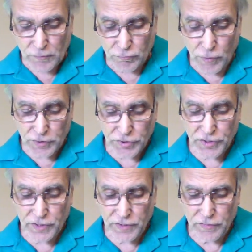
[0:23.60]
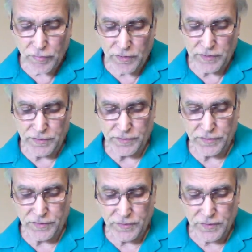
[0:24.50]
Rushing
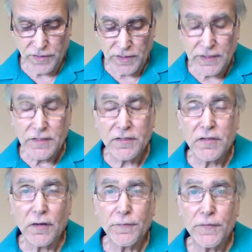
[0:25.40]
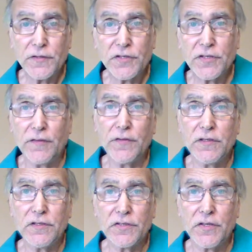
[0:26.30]
yards, Dolphins
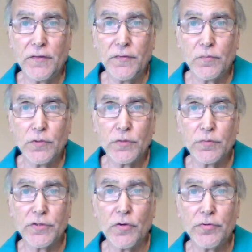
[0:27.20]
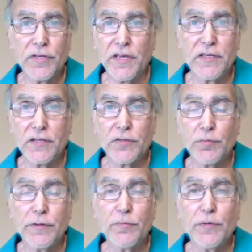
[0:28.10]
77, which was okay because
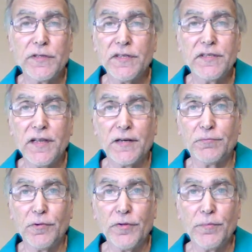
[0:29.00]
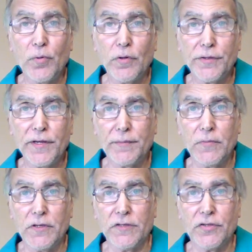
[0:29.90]
we did not run the ball that
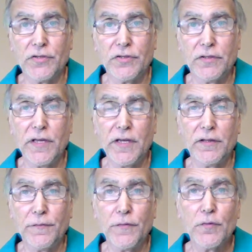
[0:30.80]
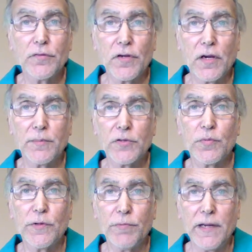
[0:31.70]
much. Again, the few times
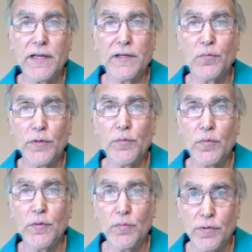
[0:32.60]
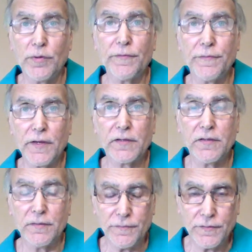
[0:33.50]
we ran, we were
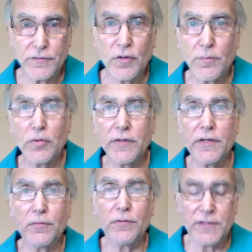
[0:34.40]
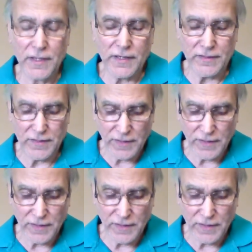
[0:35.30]
effective. So I'm okay with that.